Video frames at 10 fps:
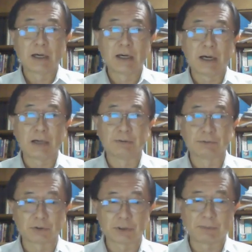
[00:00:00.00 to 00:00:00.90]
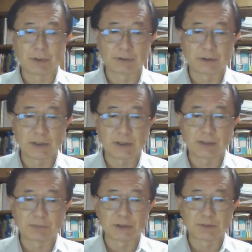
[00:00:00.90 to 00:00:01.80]
I will talk about the
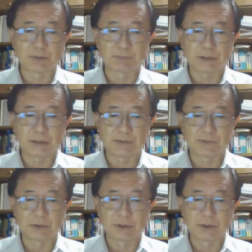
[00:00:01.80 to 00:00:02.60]
perspectives